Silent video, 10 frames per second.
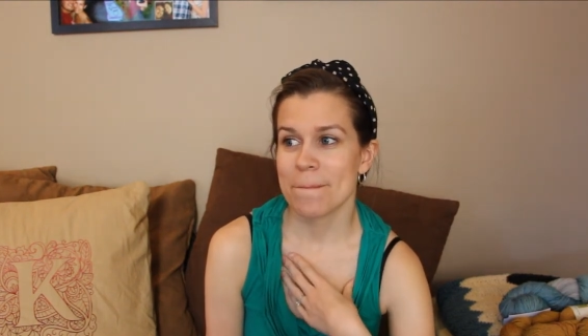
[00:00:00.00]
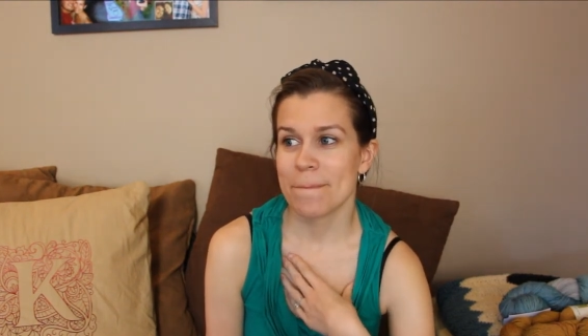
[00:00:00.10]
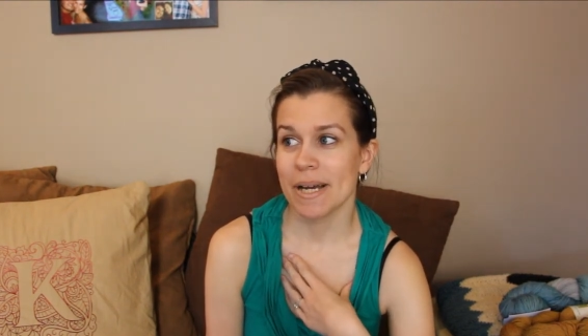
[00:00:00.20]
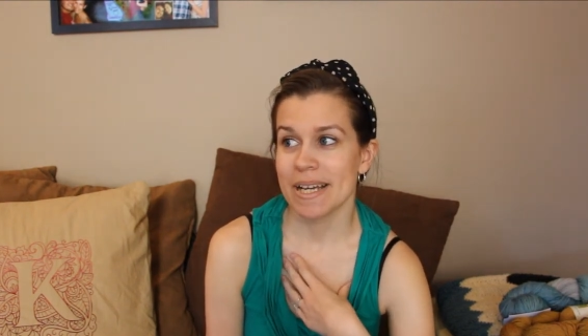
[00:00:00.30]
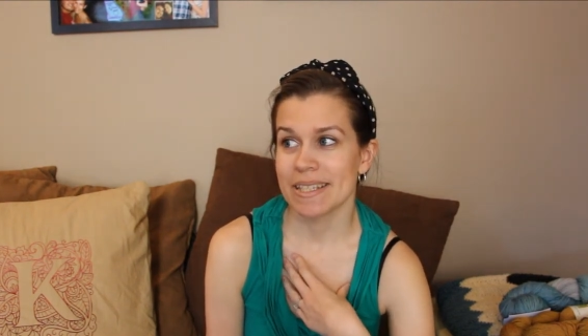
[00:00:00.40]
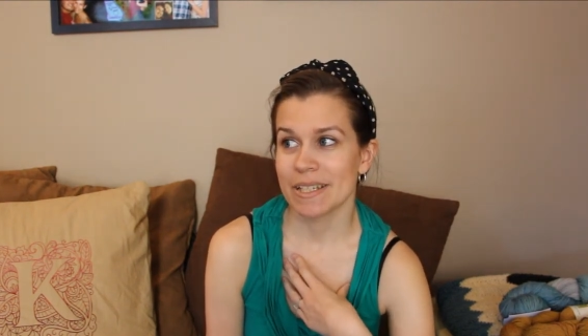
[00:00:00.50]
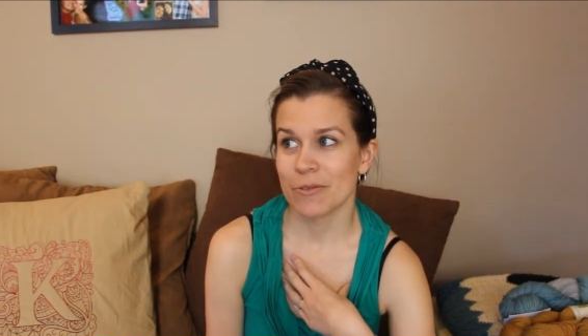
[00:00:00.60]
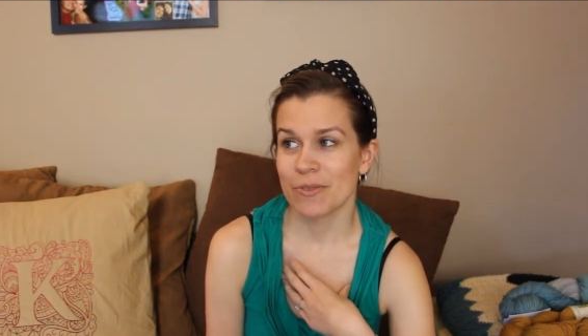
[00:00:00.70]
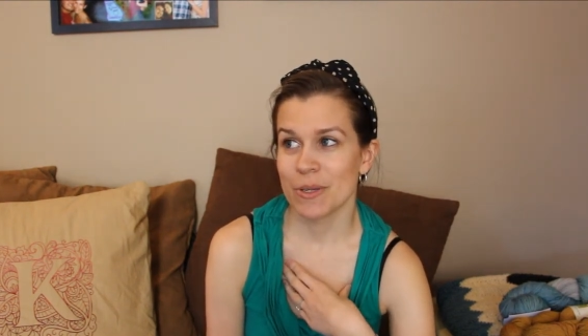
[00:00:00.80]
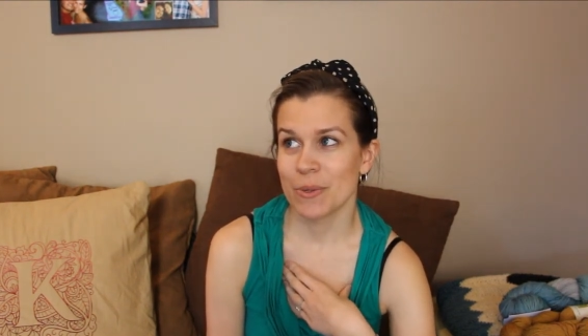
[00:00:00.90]
But a
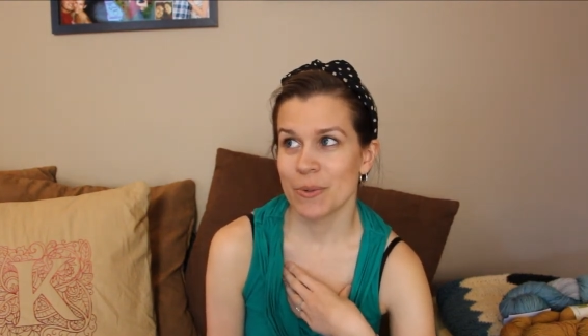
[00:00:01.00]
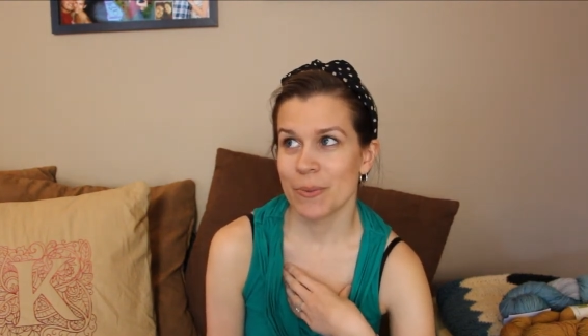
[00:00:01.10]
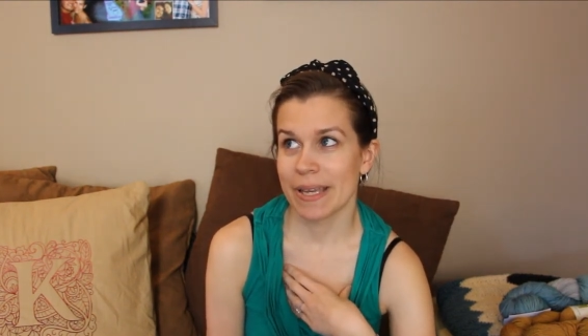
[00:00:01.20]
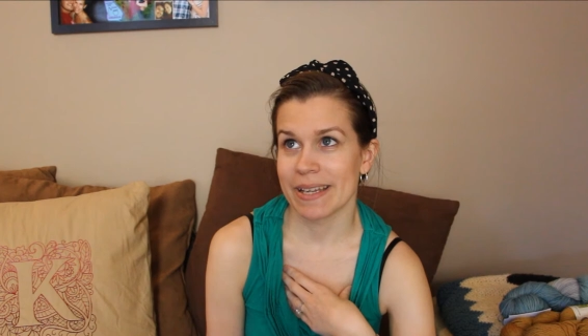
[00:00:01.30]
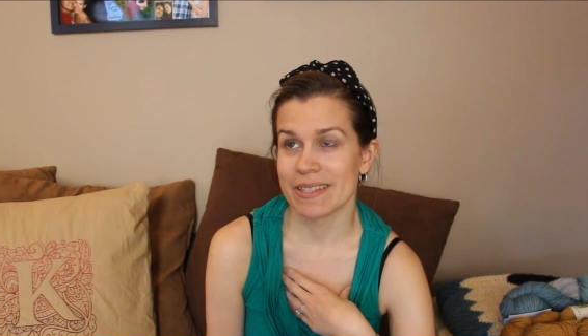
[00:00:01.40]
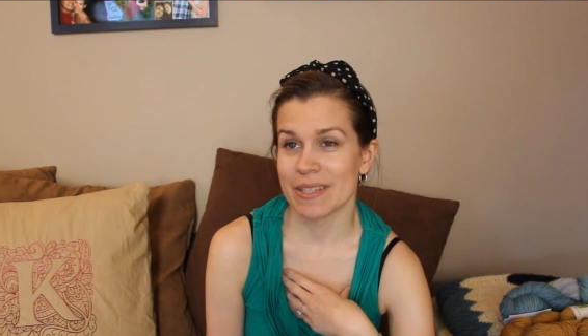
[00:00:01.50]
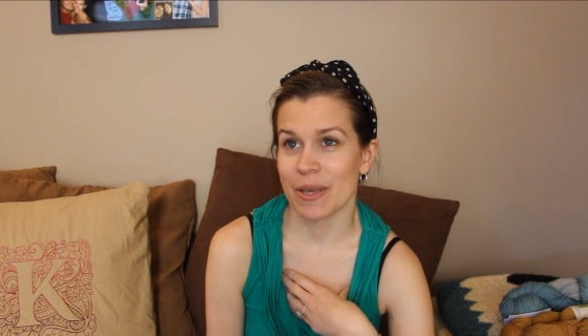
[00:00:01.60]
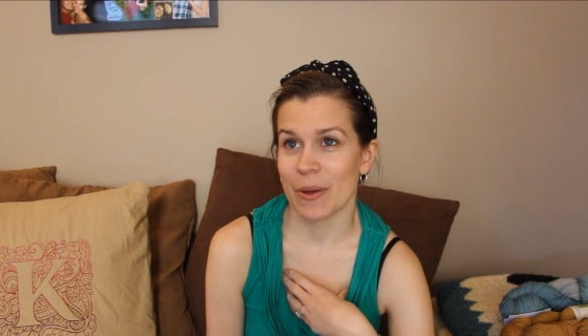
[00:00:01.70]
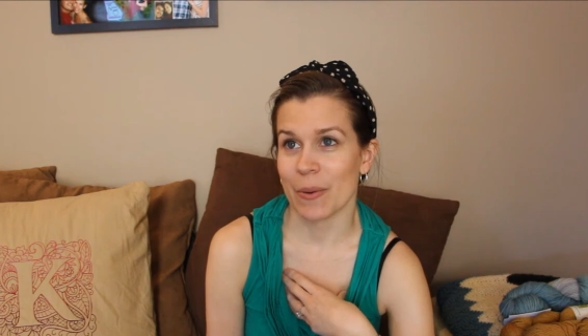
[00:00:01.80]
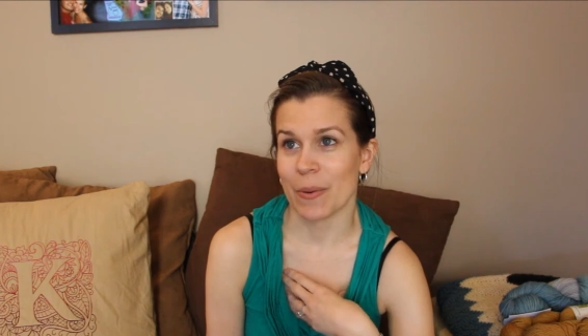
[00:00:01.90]
few weekends
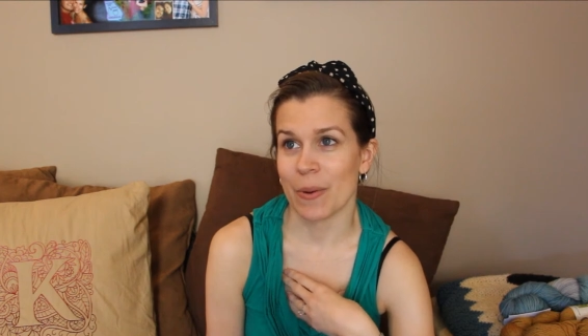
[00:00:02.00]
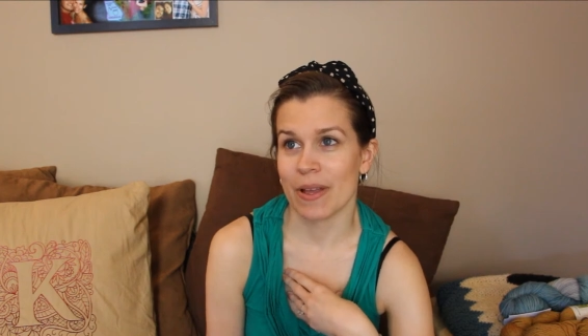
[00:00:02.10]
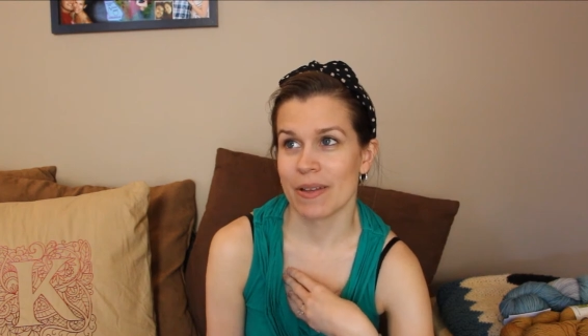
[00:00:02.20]
ago,